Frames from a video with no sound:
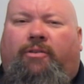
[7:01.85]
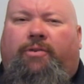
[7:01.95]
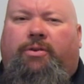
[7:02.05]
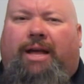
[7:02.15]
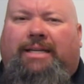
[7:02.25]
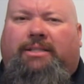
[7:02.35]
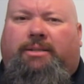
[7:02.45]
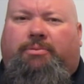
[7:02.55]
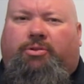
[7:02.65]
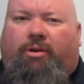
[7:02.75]
if you'd like to
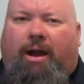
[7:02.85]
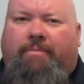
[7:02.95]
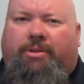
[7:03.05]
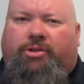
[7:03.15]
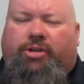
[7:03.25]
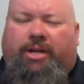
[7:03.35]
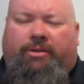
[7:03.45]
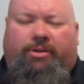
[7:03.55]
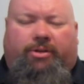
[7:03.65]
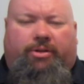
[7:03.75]
subscribe to the channel,
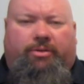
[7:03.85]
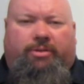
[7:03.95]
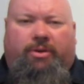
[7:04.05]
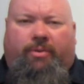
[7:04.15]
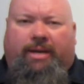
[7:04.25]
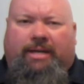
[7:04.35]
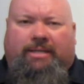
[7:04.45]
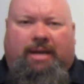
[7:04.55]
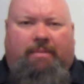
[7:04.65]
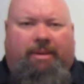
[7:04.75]
you can do so at any
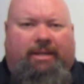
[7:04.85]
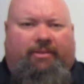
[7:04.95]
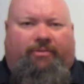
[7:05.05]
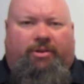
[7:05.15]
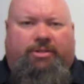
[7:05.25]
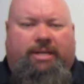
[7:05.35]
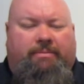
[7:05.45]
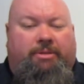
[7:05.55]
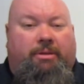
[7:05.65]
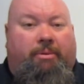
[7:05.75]
time and get the first
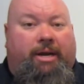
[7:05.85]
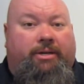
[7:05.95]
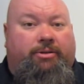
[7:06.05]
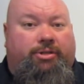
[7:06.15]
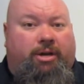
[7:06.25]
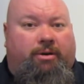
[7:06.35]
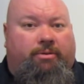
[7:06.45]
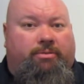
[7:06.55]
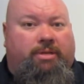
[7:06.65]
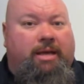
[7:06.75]
dibs on the brand new
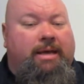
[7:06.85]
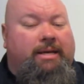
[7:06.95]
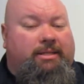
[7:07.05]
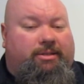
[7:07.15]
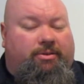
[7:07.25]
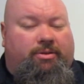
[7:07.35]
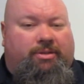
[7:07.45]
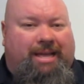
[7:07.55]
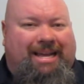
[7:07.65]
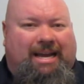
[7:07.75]
shows as soon as
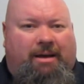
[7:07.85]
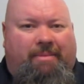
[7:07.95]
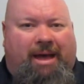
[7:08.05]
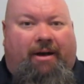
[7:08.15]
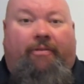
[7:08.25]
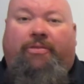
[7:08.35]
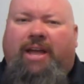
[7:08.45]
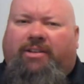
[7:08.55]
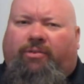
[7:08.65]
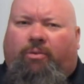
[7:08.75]
they come out.
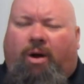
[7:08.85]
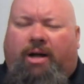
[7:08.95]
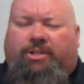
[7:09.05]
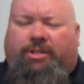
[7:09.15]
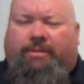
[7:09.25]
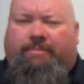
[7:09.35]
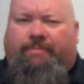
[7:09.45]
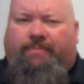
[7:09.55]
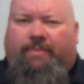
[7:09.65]
Thanks for watching.